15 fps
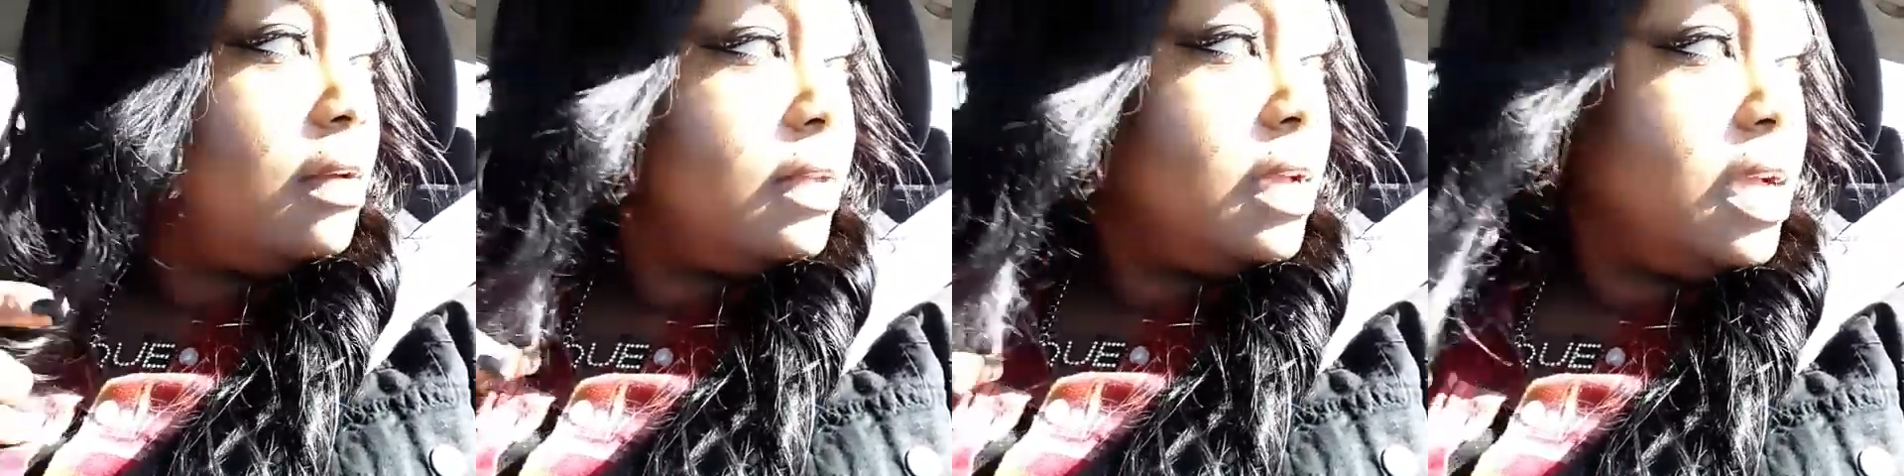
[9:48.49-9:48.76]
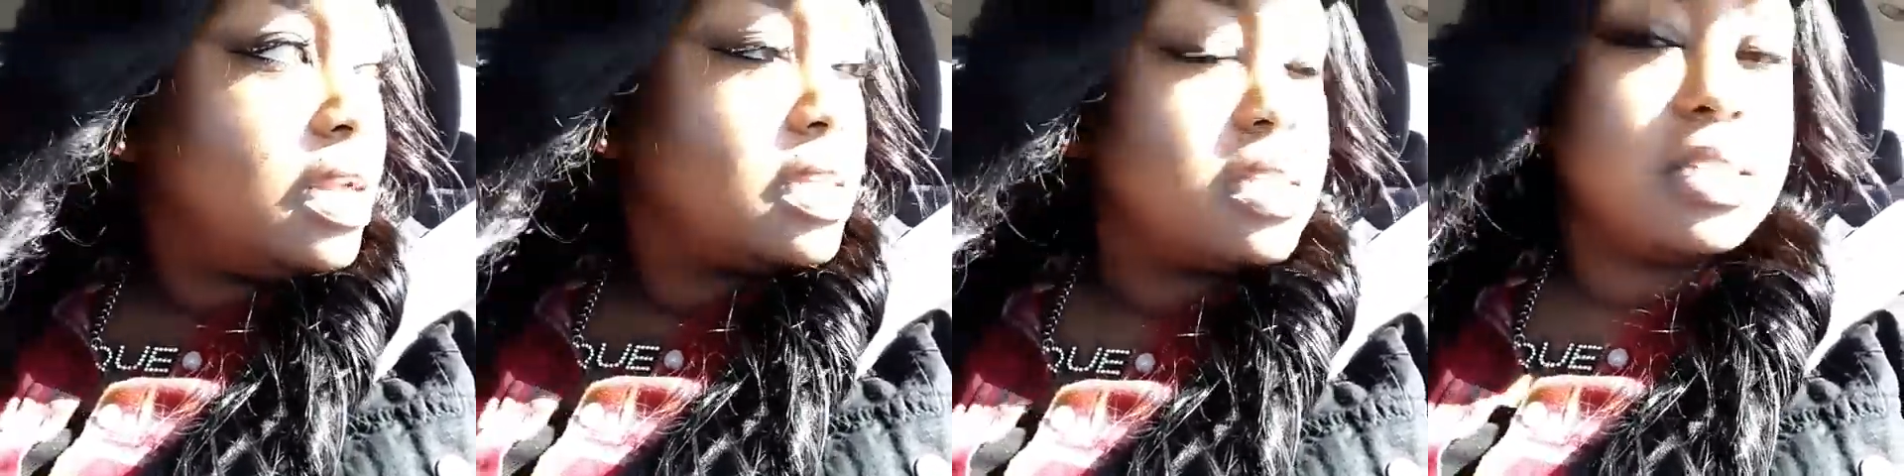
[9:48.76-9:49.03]
We
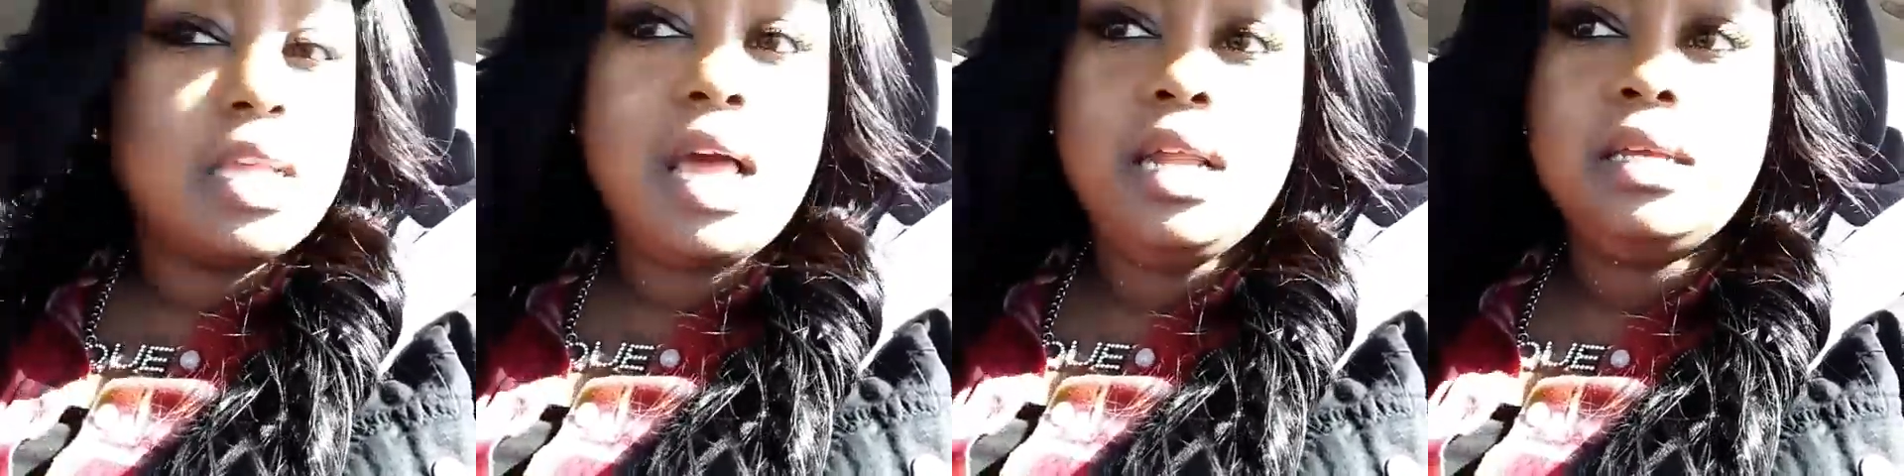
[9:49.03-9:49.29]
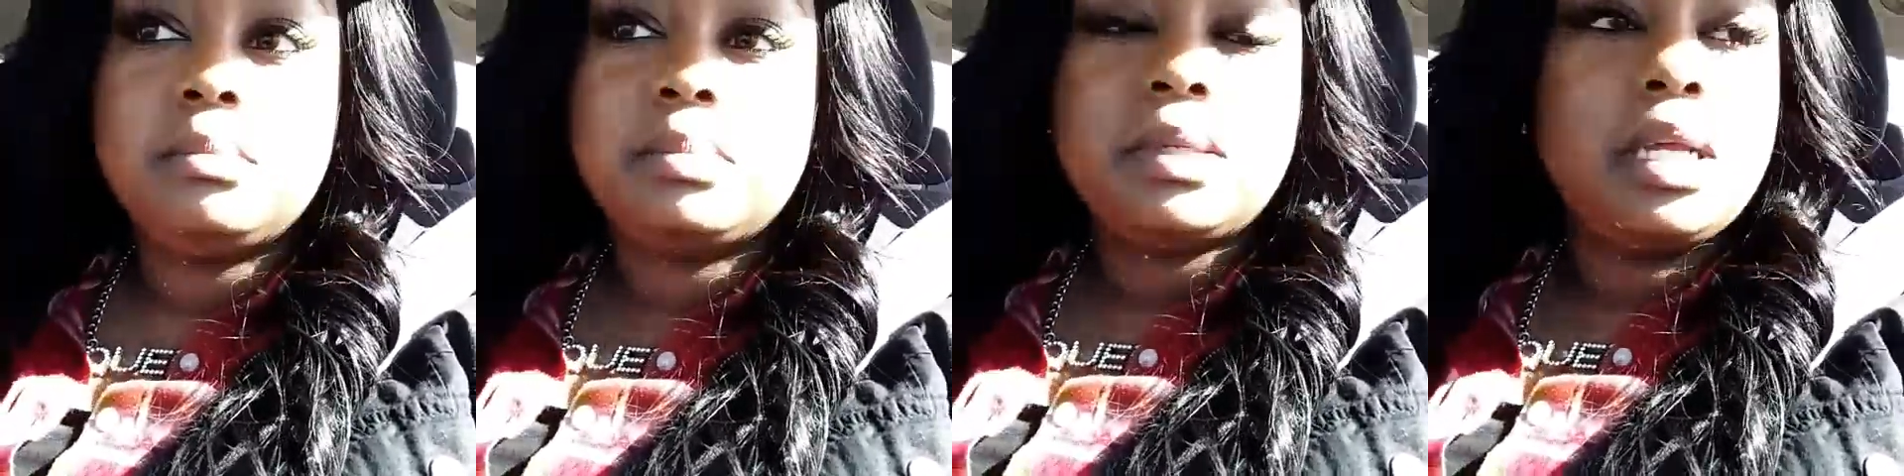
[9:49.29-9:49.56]
got a
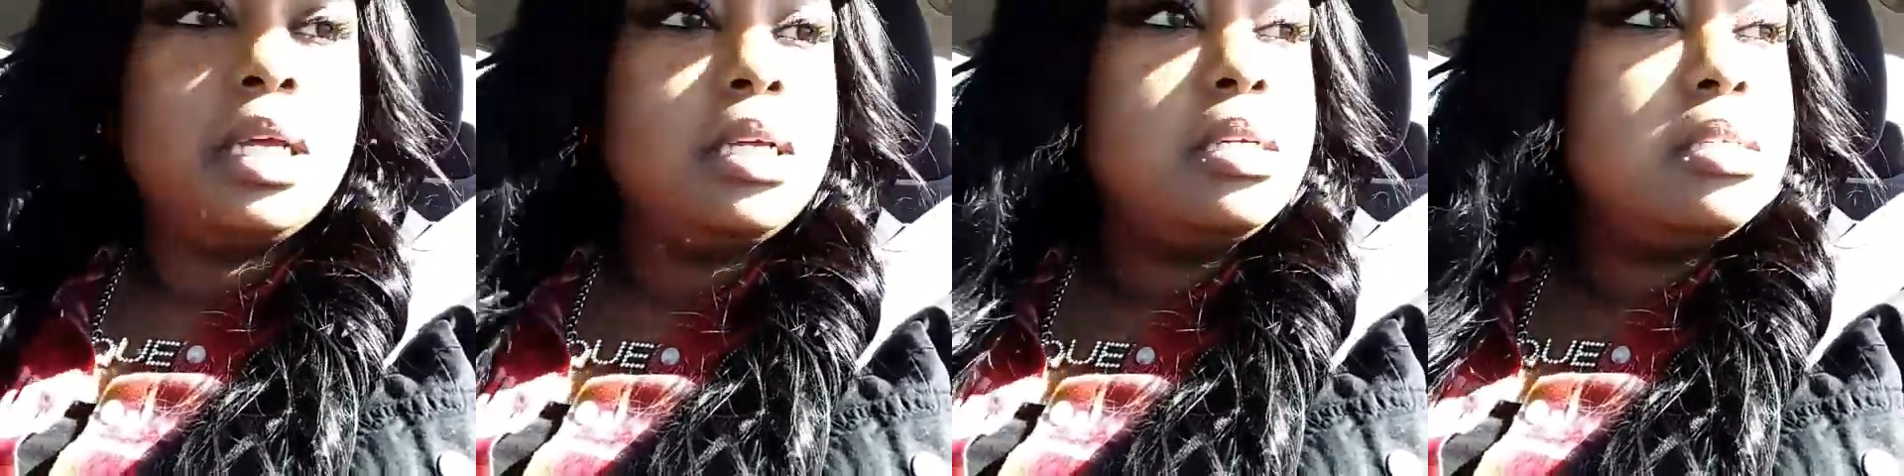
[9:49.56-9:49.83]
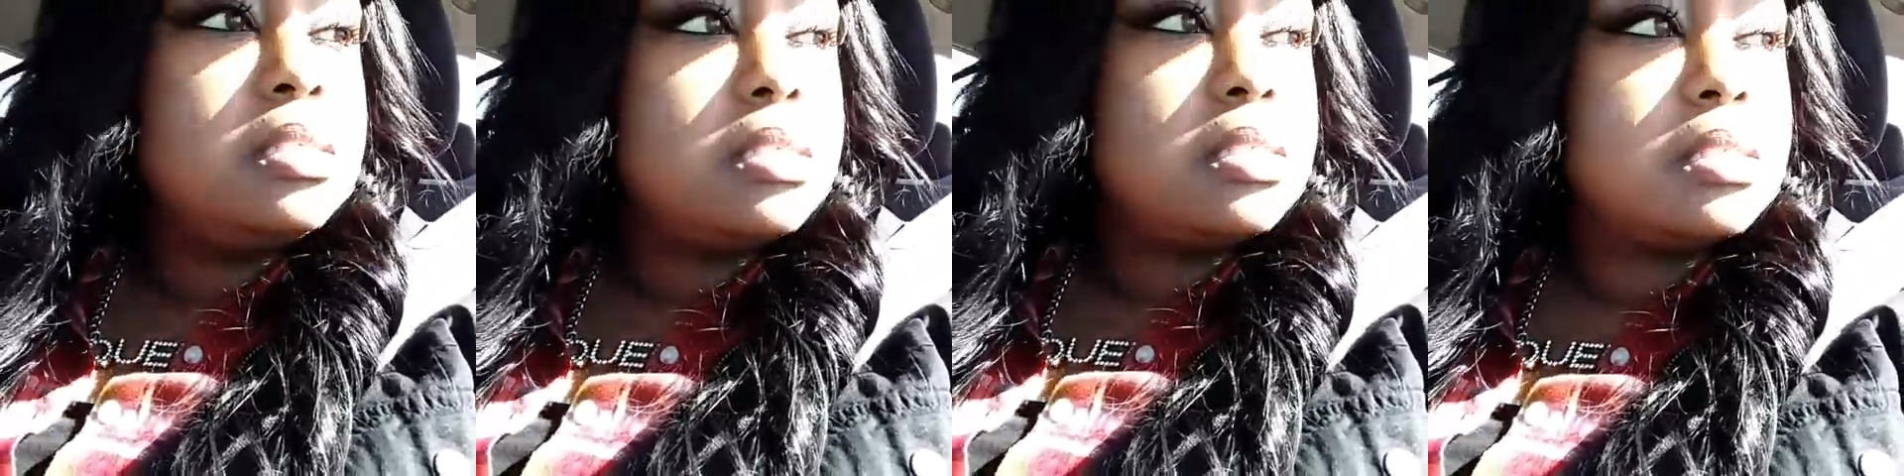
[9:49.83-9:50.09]
salad
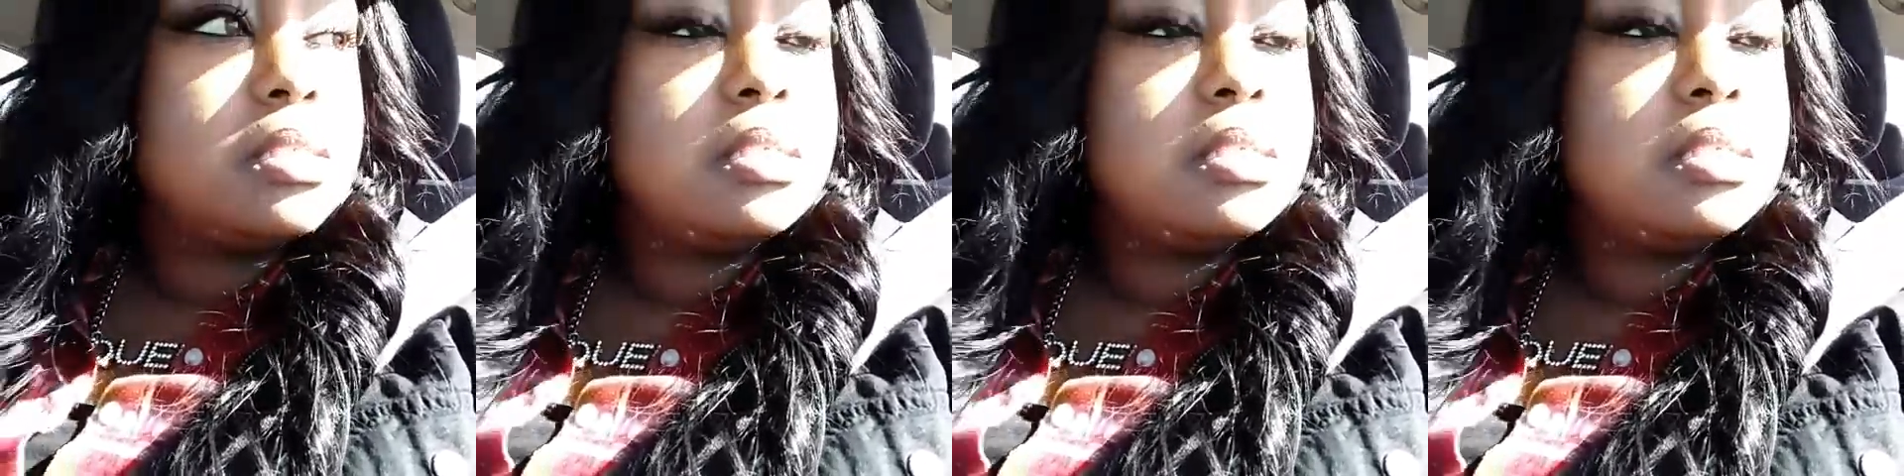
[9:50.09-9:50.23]
place.